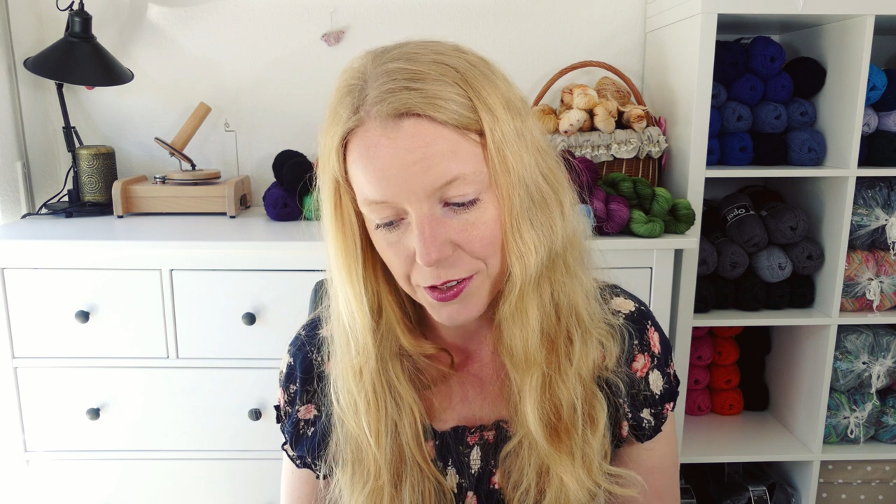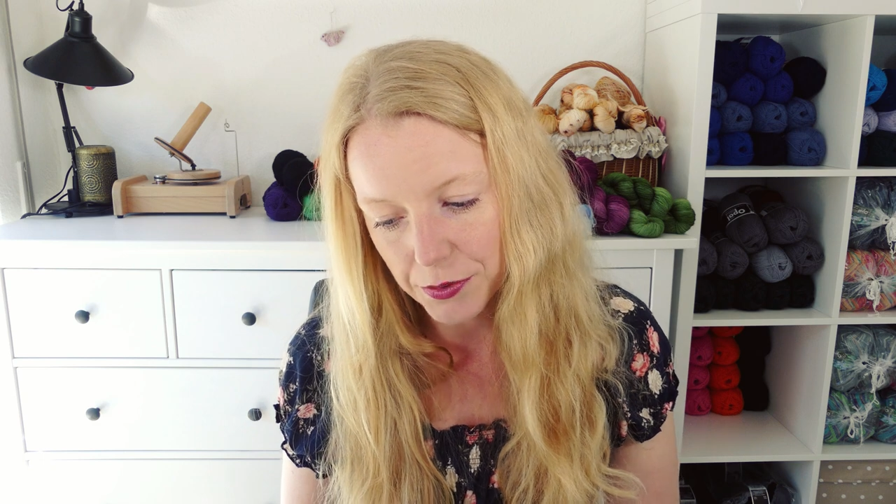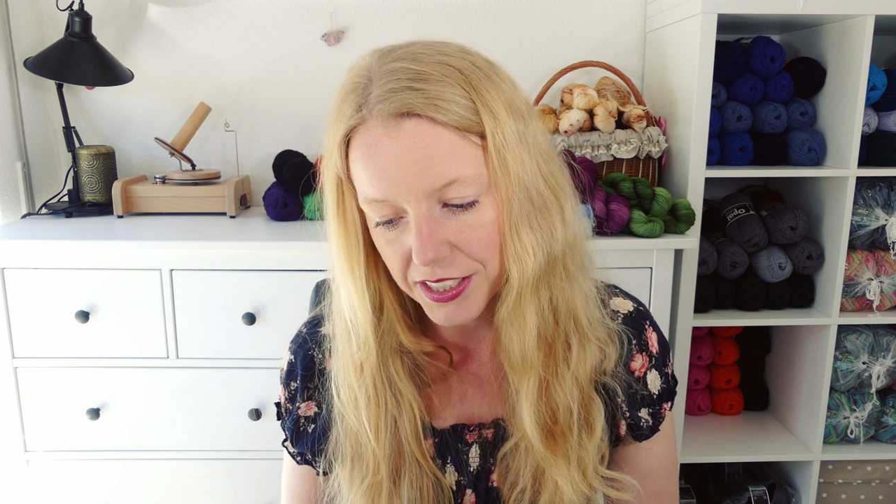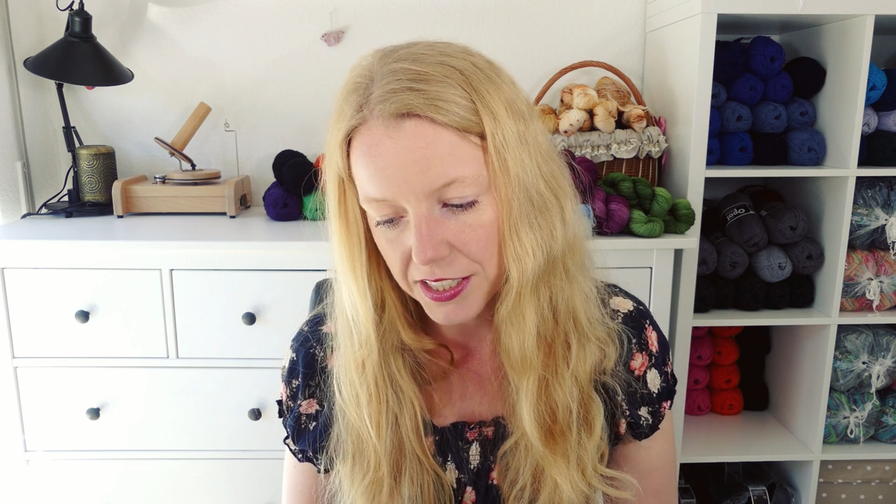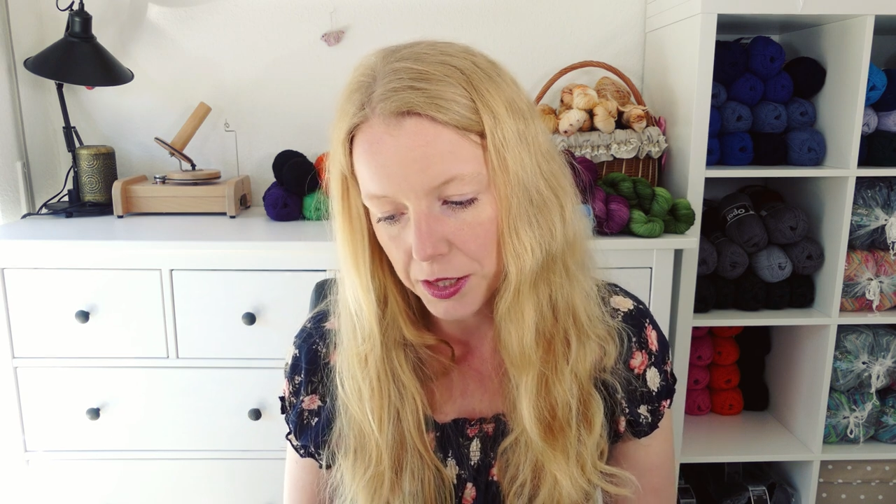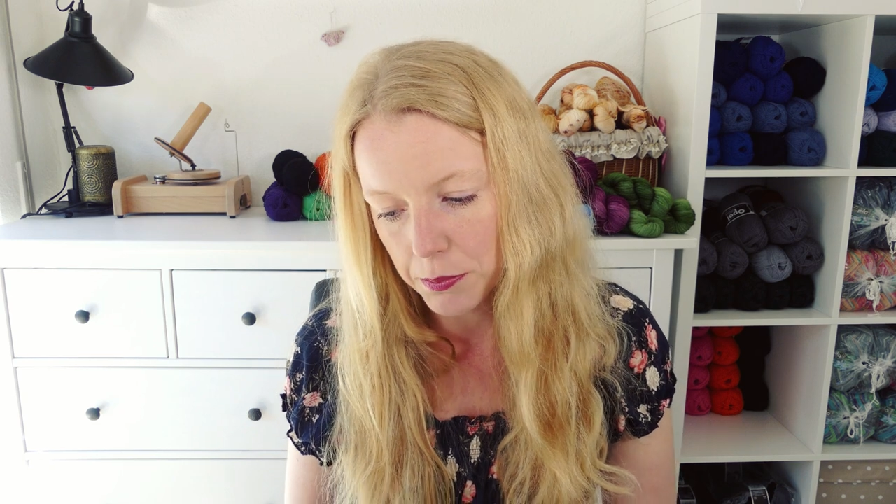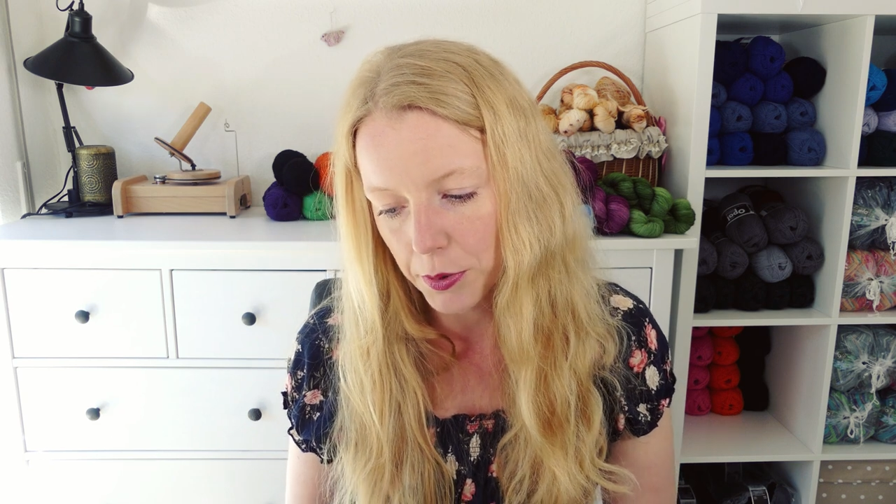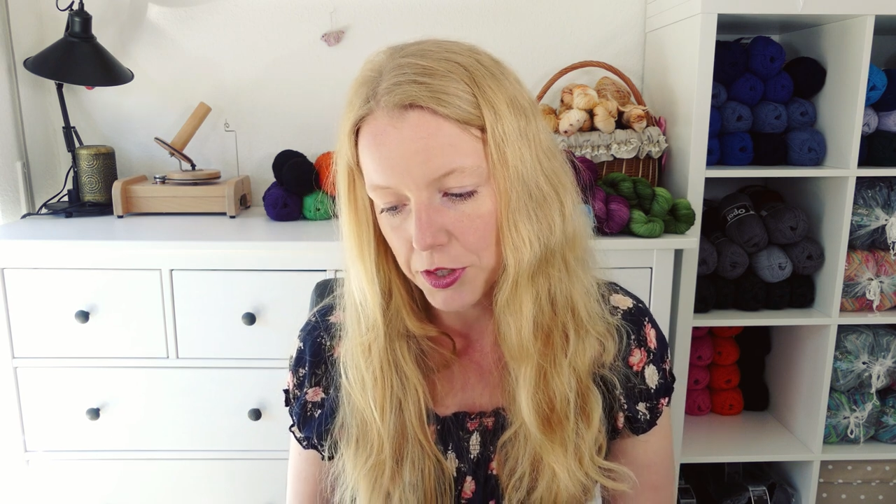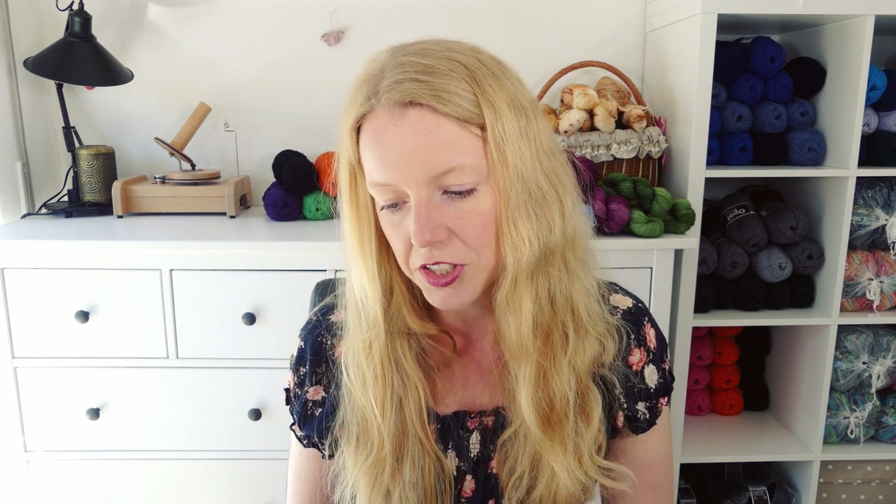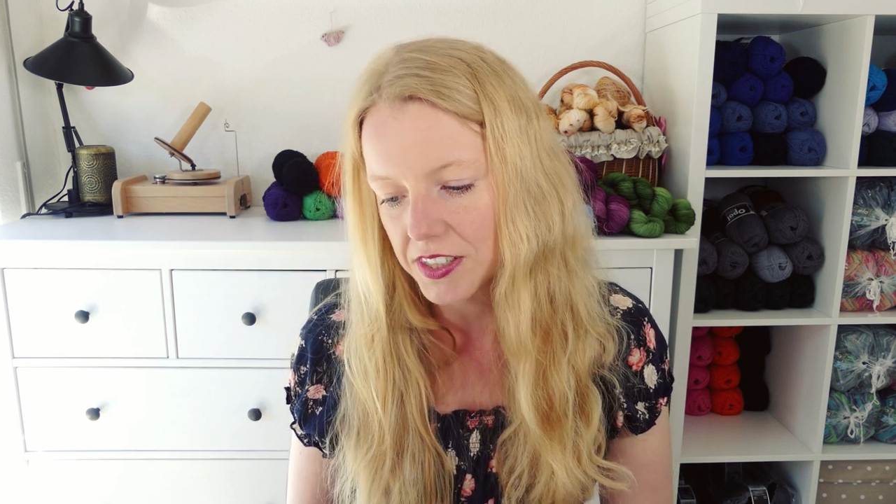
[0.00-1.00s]
the reader
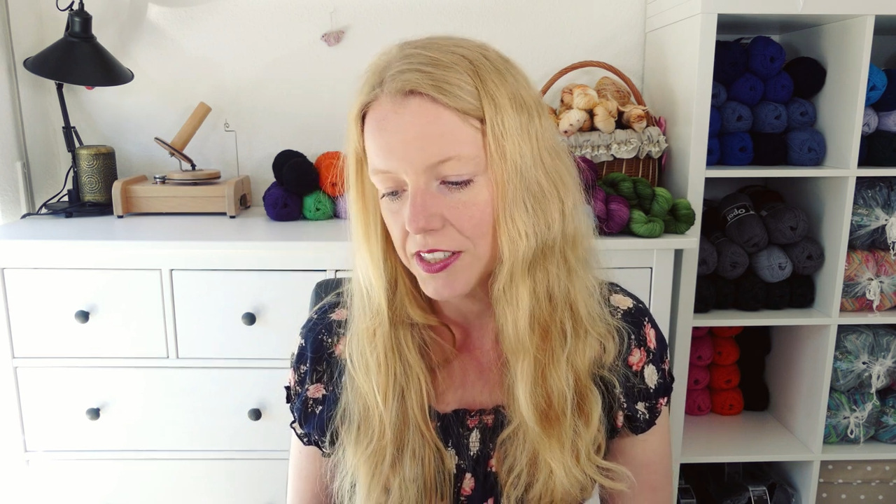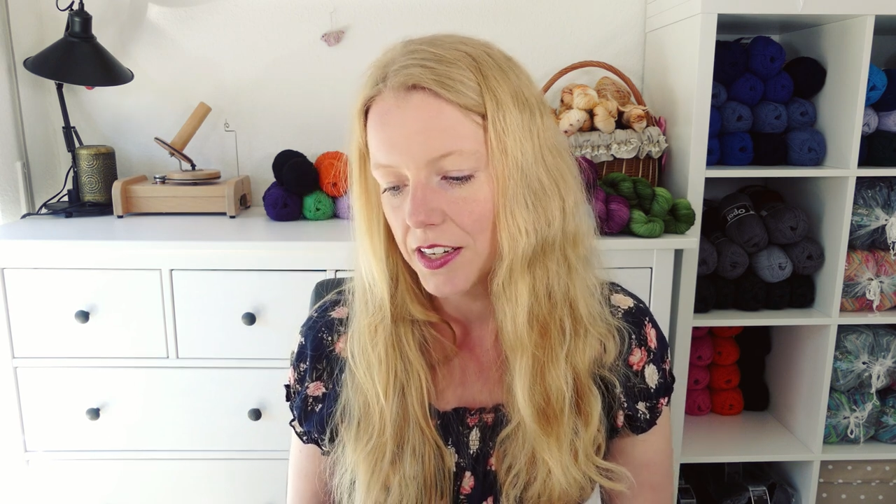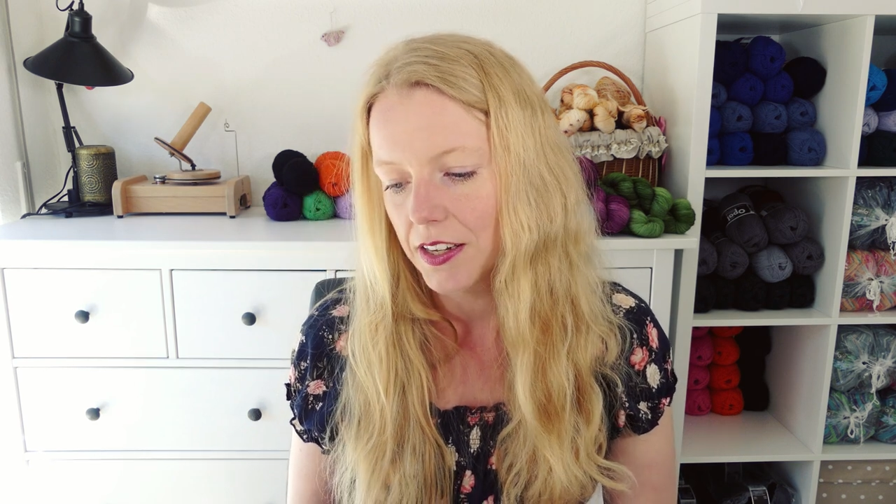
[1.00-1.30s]
emerges